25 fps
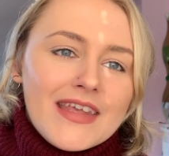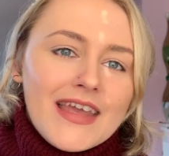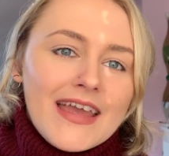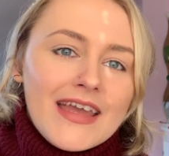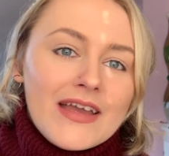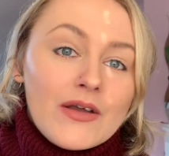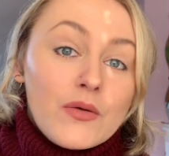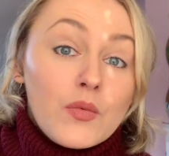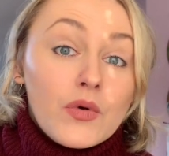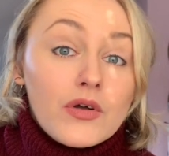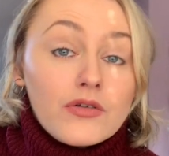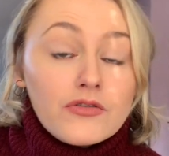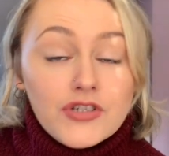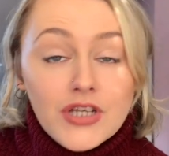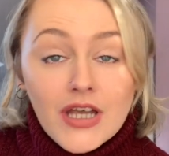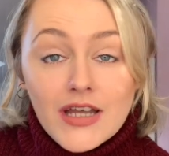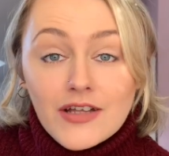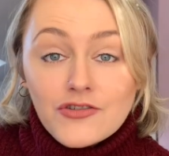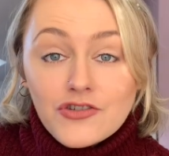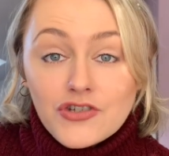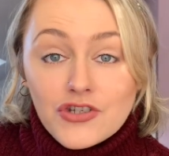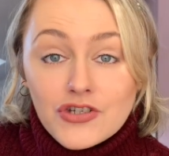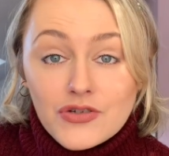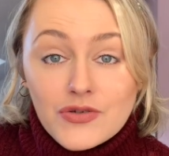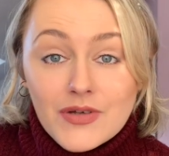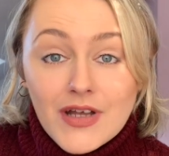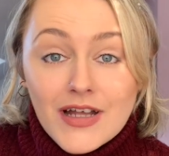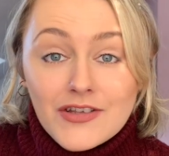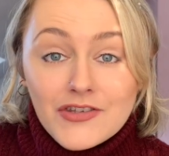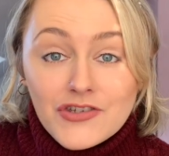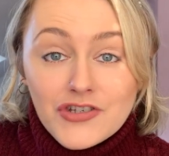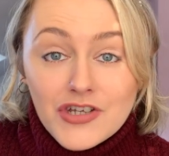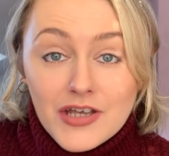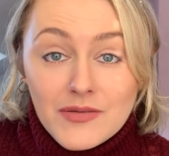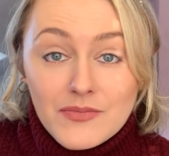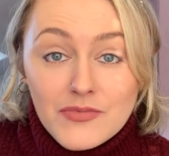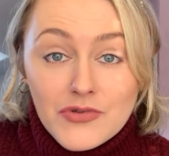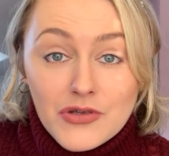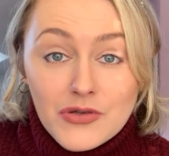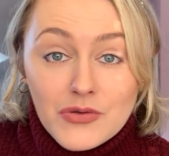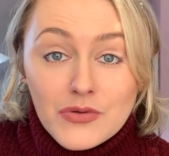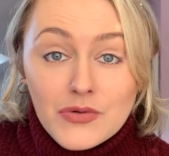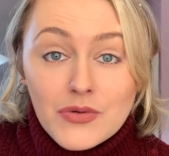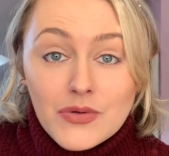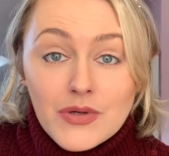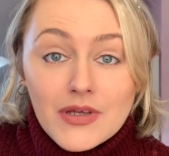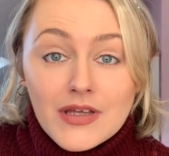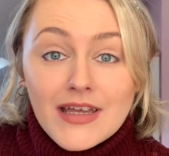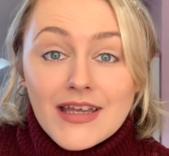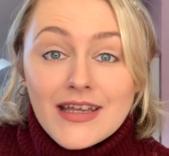it will change you and shape
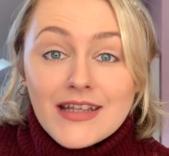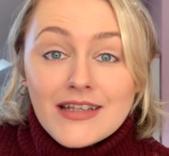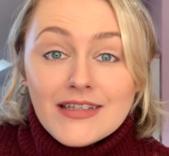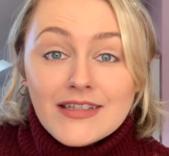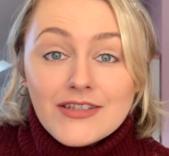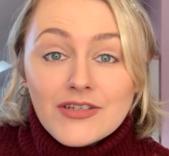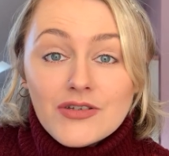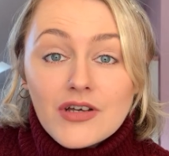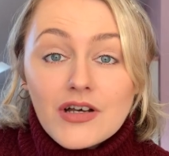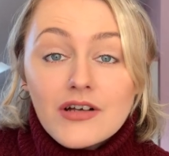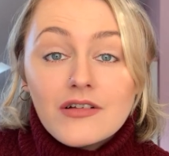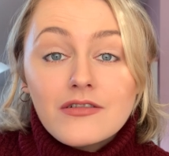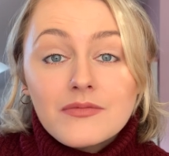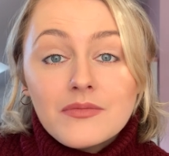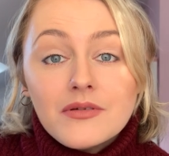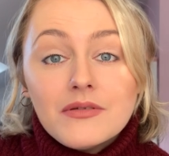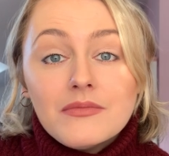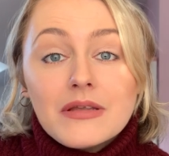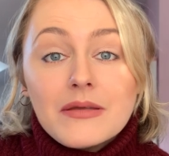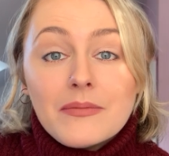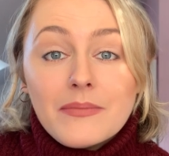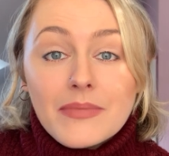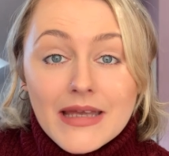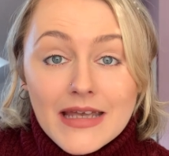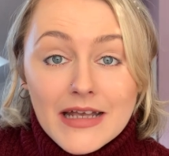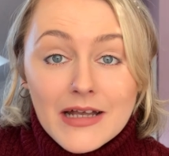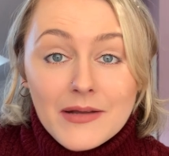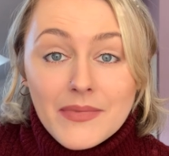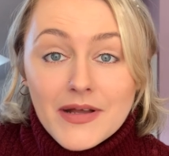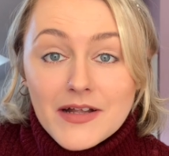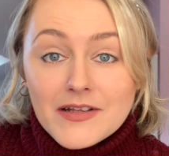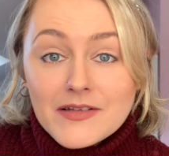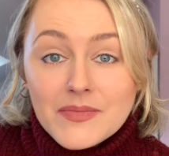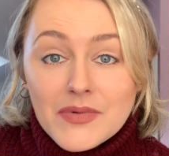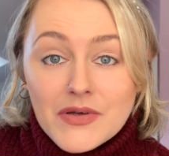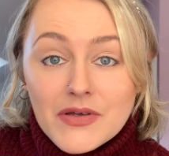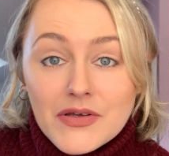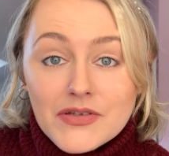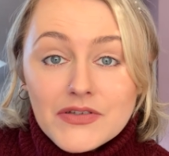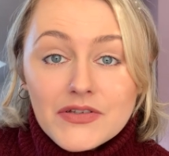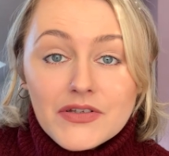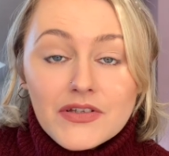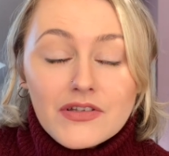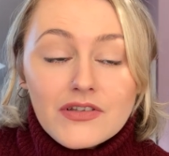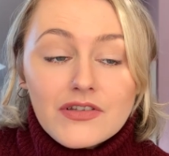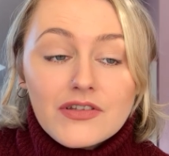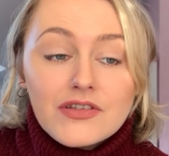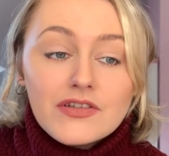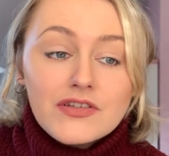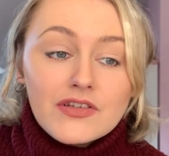you into ultimately being a better
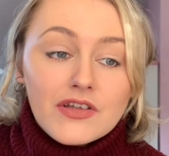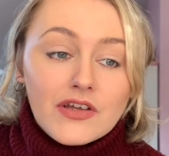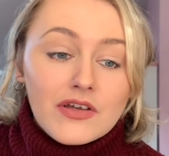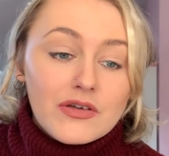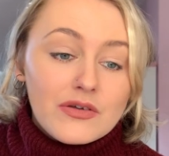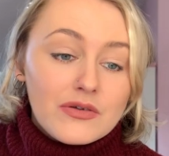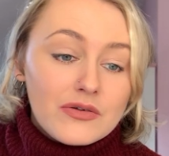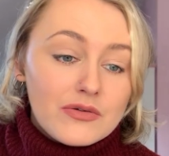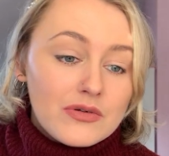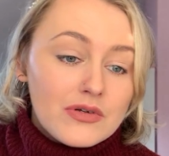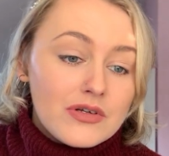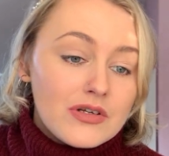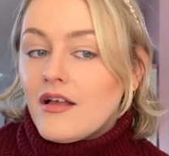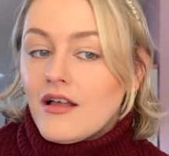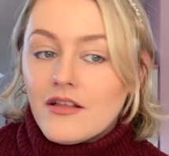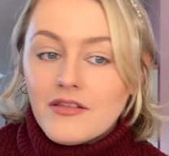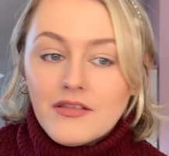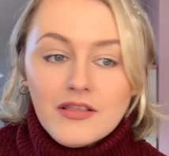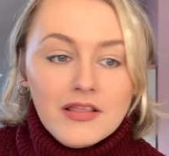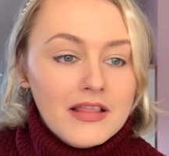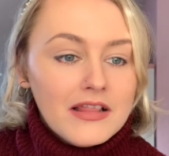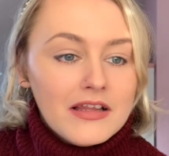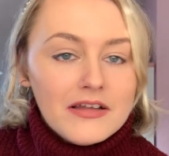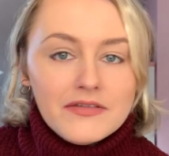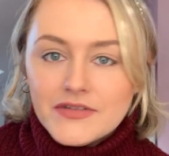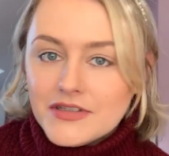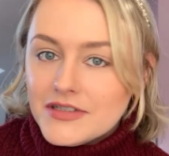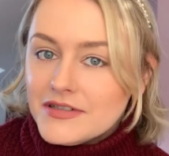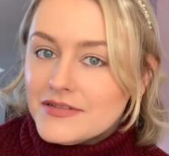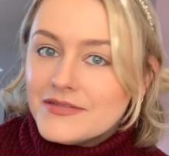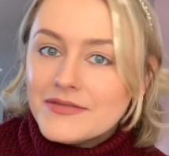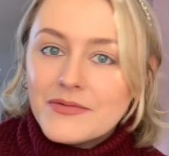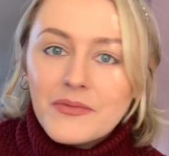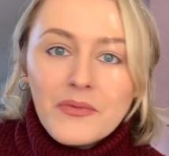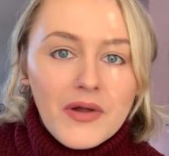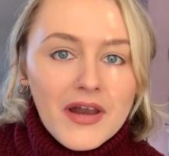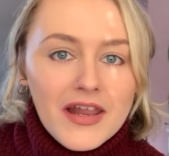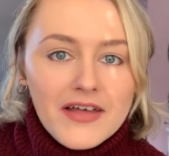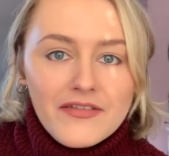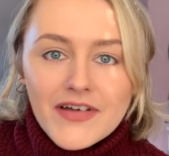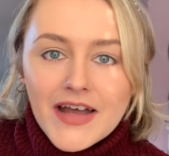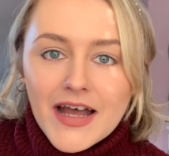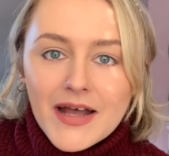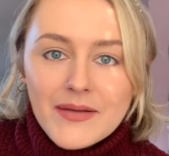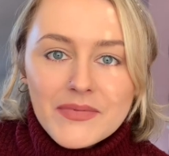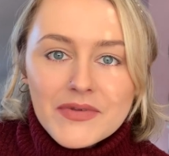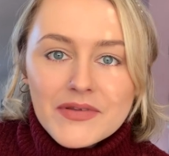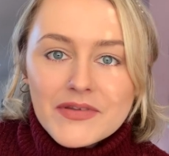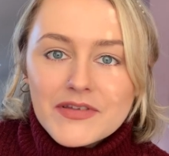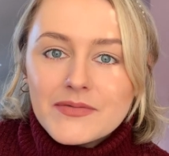person. So love it, whatever
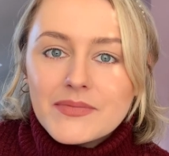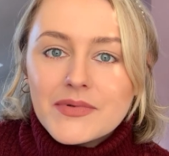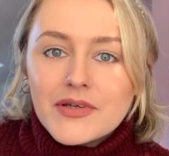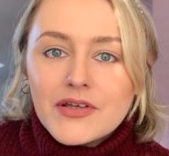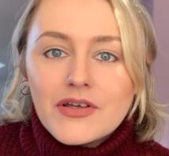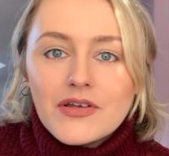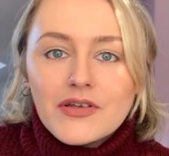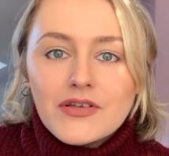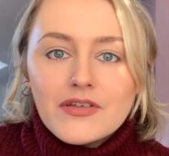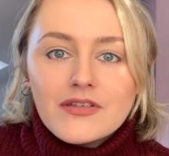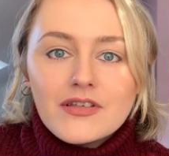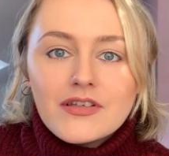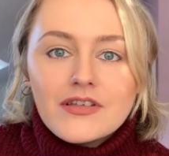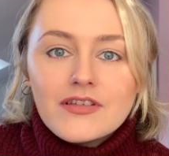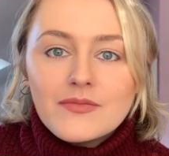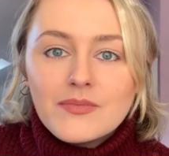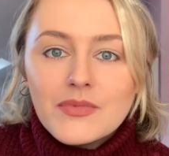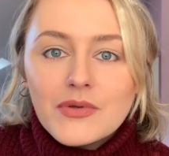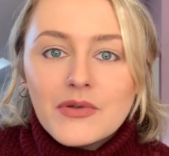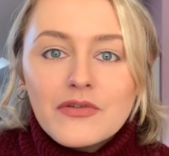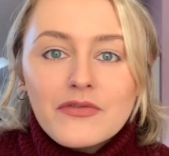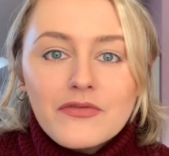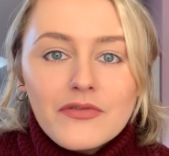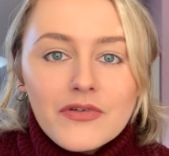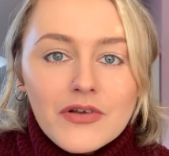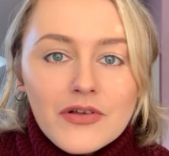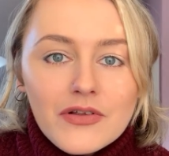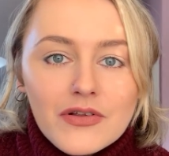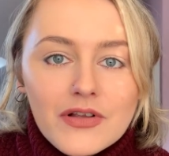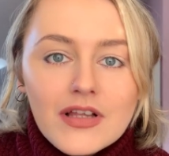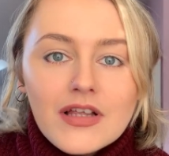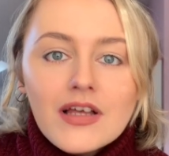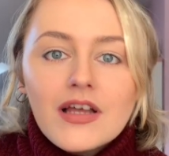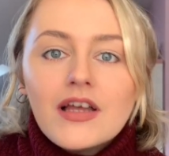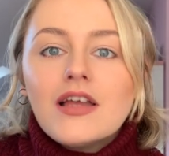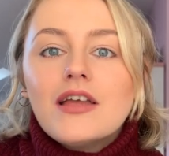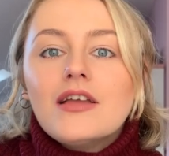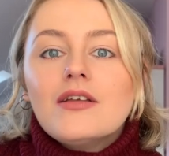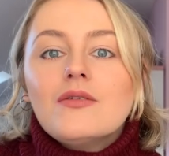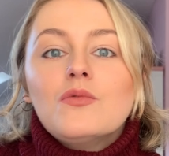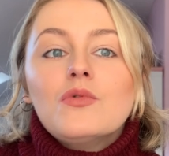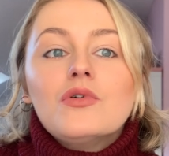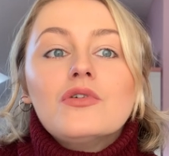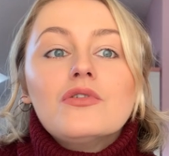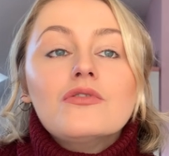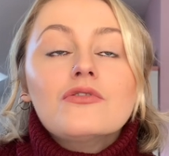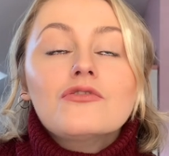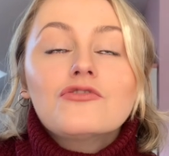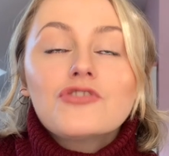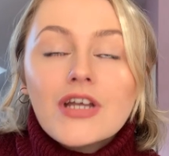happens, because it's beautiful, it
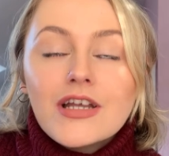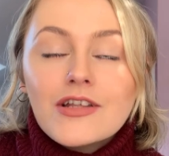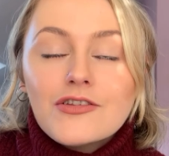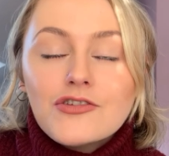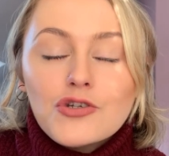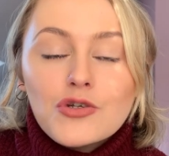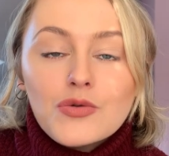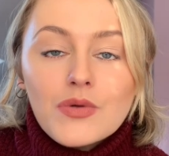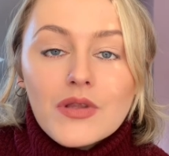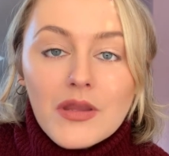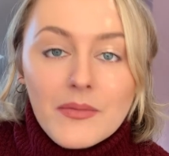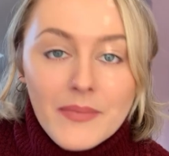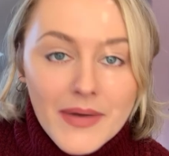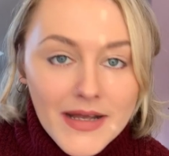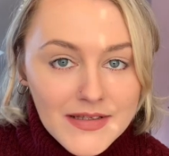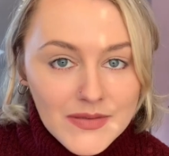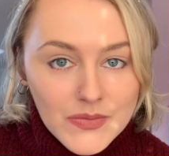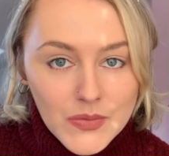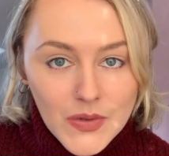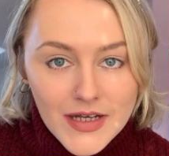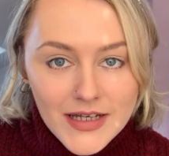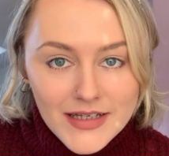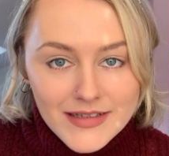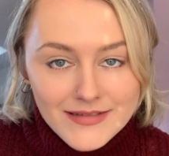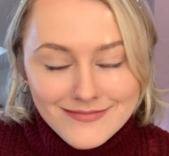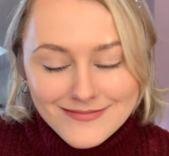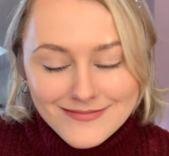will change you in the best way.